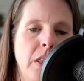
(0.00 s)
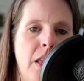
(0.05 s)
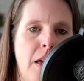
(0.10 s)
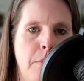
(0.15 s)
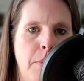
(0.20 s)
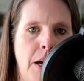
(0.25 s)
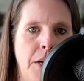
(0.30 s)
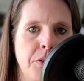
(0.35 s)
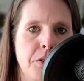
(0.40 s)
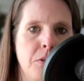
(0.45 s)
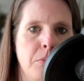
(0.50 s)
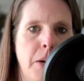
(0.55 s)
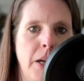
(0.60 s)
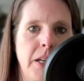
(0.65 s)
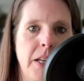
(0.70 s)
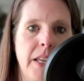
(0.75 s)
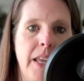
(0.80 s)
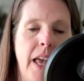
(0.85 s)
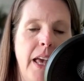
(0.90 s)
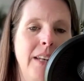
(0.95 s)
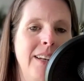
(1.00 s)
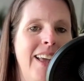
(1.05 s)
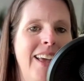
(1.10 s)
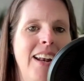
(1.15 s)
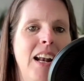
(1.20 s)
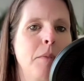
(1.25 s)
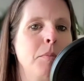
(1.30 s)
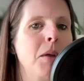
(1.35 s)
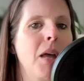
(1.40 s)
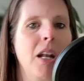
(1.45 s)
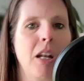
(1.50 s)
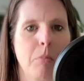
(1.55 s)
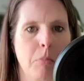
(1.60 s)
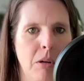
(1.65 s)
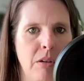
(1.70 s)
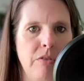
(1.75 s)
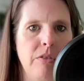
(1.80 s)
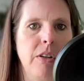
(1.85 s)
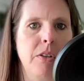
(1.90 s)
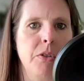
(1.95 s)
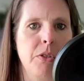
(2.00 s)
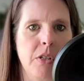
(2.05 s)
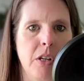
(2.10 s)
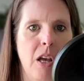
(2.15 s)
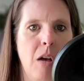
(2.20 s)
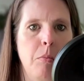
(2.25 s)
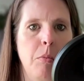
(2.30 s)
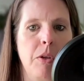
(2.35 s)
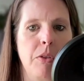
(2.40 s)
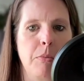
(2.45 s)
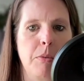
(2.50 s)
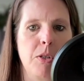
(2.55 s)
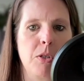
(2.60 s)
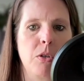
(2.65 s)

that mastermind again. And I'm getting my friends to come with me.